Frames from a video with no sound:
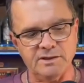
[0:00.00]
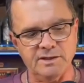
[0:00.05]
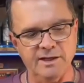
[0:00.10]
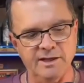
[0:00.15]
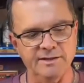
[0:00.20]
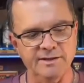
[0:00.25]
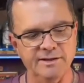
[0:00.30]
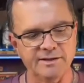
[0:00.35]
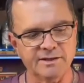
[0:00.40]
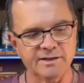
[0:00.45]

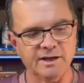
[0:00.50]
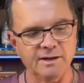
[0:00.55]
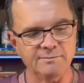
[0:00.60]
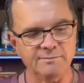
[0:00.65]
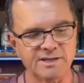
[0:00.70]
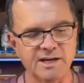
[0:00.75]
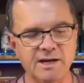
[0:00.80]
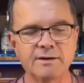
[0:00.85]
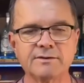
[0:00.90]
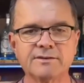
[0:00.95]
And then
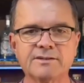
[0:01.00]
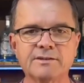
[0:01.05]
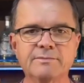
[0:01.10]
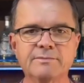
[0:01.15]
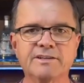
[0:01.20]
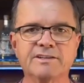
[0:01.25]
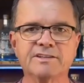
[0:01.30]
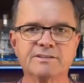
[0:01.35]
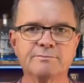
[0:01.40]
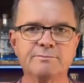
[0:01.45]
comes out to
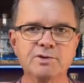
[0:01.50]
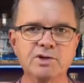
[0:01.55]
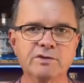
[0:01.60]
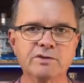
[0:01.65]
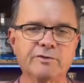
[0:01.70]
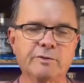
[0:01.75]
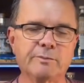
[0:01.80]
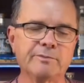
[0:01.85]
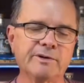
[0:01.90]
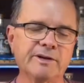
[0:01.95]
be this
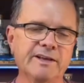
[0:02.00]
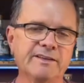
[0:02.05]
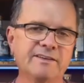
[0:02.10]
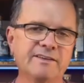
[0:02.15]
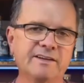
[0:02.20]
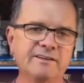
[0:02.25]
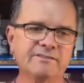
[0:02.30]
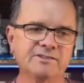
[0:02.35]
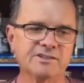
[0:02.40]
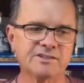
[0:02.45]
beautiful plant
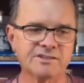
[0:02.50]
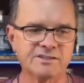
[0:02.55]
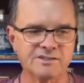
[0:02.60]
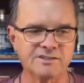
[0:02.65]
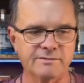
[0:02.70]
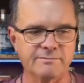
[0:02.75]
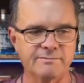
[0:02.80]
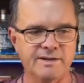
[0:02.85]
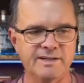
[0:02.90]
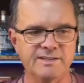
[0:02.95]
that gives us
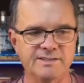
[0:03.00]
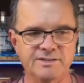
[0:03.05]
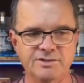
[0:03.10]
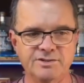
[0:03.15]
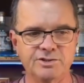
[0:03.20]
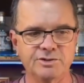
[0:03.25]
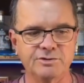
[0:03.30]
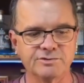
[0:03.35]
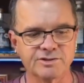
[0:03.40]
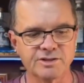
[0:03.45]
this amazing
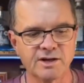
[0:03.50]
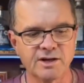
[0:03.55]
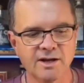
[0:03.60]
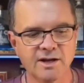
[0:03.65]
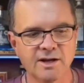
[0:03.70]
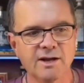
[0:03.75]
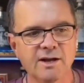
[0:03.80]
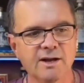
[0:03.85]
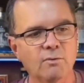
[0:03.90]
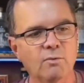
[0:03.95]
juice.
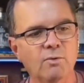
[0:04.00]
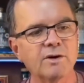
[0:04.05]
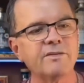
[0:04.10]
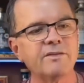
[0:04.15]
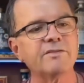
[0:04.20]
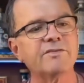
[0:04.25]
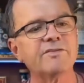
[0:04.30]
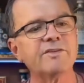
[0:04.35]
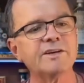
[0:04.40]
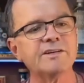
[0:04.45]
One of
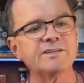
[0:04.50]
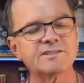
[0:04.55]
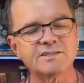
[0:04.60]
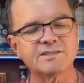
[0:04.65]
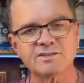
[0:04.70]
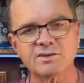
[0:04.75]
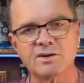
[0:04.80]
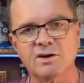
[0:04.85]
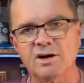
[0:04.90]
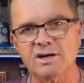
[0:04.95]
the things
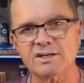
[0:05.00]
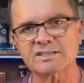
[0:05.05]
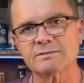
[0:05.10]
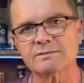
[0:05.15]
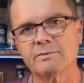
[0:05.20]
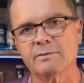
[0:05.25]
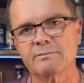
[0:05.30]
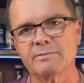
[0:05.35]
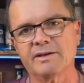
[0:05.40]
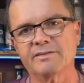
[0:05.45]
that's
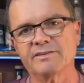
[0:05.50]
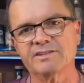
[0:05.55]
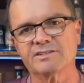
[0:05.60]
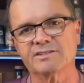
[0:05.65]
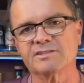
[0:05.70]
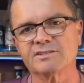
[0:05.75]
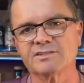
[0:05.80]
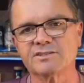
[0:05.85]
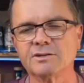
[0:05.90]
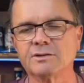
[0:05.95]
awesome about this
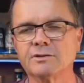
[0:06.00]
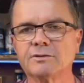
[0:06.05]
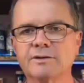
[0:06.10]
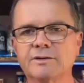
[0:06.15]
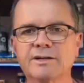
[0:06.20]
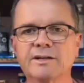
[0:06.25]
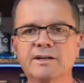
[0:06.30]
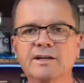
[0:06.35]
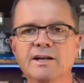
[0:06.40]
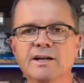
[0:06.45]

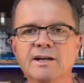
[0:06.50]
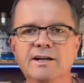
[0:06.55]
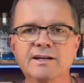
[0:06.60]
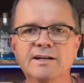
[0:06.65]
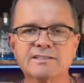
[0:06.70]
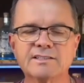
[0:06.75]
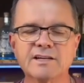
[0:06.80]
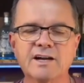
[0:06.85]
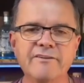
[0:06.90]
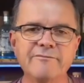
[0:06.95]
distillery
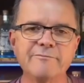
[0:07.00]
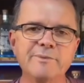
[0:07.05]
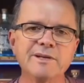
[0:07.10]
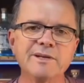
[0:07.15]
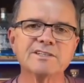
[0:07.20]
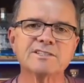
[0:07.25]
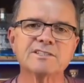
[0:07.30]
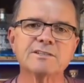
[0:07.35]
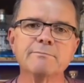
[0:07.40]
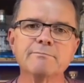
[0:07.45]
is I've
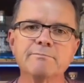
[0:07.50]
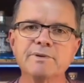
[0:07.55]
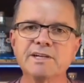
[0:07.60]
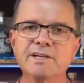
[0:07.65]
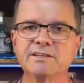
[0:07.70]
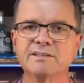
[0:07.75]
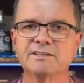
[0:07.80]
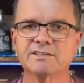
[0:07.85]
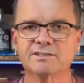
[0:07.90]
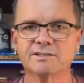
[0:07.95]
been to some
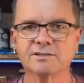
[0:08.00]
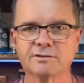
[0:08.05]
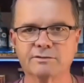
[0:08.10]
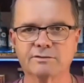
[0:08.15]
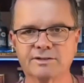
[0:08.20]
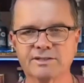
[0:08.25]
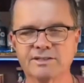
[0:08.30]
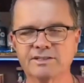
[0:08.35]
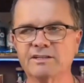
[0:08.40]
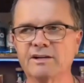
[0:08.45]
big
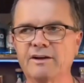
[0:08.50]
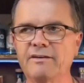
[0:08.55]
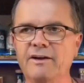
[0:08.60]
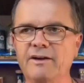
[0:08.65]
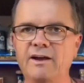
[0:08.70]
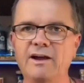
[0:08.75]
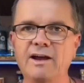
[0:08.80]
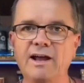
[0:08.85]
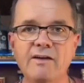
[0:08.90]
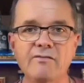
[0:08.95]
distilleries. I
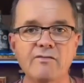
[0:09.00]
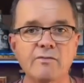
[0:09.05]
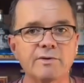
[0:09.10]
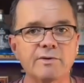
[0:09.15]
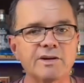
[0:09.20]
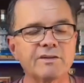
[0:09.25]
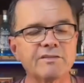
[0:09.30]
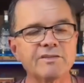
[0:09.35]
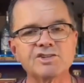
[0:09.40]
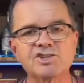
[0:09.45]
haven't
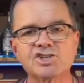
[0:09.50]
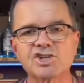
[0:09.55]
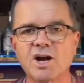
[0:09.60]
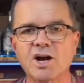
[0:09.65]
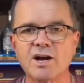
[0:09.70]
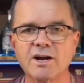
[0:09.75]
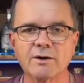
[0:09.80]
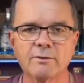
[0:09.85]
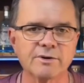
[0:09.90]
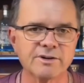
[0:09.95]
been to the
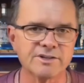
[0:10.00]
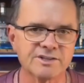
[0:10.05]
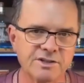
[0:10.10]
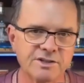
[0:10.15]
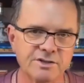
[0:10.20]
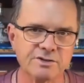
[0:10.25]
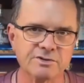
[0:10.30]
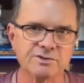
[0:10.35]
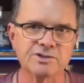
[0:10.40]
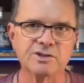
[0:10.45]
giant ones
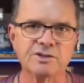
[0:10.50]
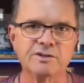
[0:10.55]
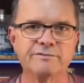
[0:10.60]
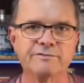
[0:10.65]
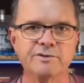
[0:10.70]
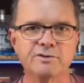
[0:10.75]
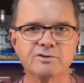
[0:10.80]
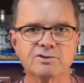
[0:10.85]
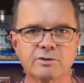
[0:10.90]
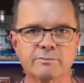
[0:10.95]
that use a
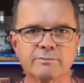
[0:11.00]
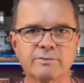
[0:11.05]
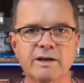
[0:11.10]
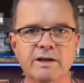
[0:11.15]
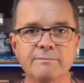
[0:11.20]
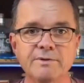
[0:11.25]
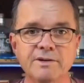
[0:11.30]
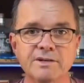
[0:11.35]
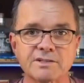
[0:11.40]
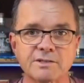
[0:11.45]
diffuser, but
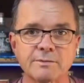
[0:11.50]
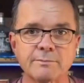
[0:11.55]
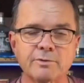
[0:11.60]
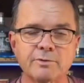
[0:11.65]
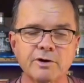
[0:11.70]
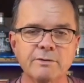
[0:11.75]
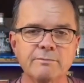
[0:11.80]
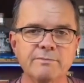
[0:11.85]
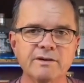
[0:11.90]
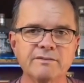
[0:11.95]
I've been to some
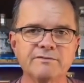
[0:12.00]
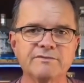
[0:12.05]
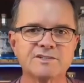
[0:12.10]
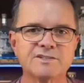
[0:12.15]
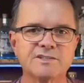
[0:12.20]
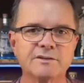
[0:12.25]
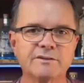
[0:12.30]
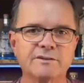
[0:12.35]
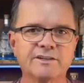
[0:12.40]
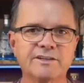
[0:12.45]
pretty big
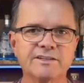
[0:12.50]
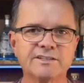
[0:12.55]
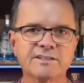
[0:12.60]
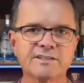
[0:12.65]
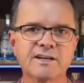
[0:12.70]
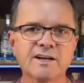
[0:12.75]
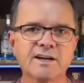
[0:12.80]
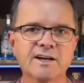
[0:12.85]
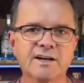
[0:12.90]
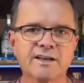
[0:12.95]
facilities
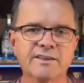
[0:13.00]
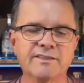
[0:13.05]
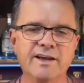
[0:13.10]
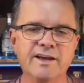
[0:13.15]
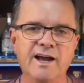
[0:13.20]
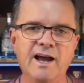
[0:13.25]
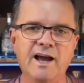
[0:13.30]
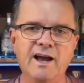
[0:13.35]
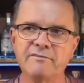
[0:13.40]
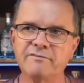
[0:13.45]

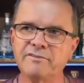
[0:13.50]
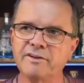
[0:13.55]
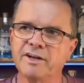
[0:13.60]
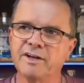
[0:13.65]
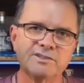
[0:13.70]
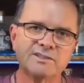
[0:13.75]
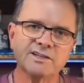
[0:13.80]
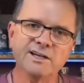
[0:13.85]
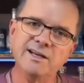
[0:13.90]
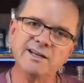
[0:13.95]
that have
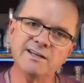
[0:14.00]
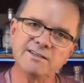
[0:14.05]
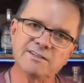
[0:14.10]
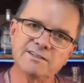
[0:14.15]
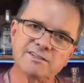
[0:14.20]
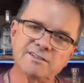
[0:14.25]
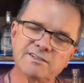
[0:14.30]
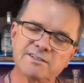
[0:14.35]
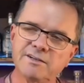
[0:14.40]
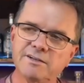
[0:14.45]
10
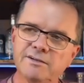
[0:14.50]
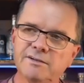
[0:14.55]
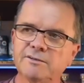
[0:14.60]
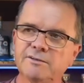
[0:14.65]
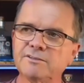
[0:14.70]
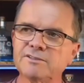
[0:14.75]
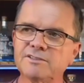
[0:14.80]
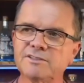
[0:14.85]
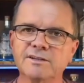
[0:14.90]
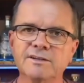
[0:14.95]

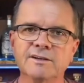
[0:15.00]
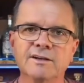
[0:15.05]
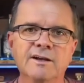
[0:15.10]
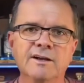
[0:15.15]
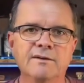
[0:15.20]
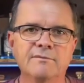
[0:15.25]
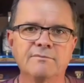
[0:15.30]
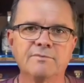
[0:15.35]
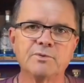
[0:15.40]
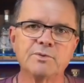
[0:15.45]
stills and
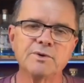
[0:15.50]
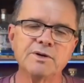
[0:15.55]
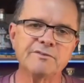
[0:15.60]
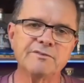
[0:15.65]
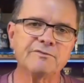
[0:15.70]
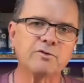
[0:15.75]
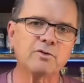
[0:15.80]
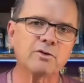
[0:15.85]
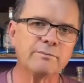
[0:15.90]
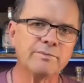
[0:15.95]
3 or
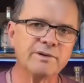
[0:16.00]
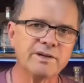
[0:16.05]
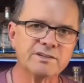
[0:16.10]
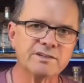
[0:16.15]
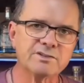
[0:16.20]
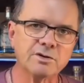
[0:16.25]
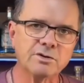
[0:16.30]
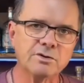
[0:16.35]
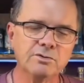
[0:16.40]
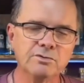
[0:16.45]
4 big
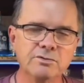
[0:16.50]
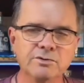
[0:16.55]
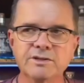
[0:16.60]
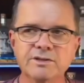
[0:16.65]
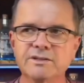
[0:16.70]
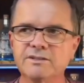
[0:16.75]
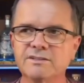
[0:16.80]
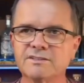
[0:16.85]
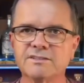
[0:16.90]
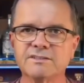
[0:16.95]

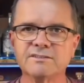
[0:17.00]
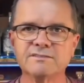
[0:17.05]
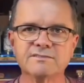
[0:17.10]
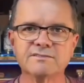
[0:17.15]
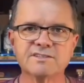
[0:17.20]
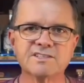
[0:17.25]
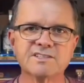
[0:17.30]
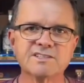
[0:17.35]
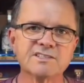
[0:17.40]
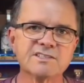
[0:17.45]
tahunas and
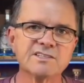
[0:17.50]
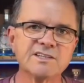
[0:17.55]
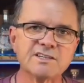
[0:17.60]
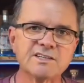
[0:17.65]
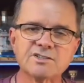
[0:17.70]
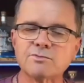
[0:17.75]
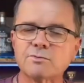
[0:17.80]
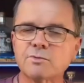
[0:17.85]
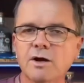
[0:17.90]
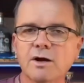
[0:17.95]

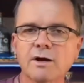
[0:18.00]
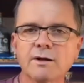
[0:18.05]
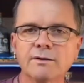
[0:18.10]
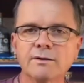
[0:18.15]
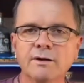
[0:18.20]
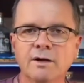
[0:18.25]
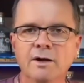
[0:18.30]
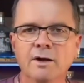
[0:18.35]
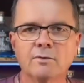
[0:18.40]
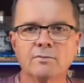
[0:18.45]
6 run
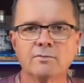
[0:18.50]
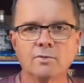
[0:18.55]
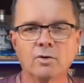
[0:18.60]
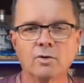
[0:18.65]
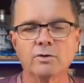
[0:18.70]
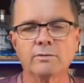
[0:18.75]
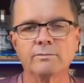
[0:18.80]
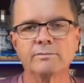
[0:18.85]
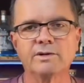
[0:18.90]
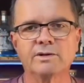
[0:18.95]

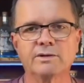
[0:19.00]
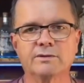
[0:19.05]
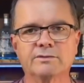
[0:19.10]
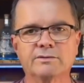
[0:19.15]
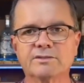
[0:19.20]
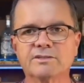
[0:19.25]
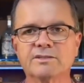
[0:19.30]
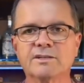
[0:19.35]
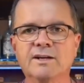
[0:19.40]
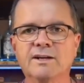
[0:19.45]
roller
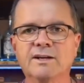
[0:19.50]
mills.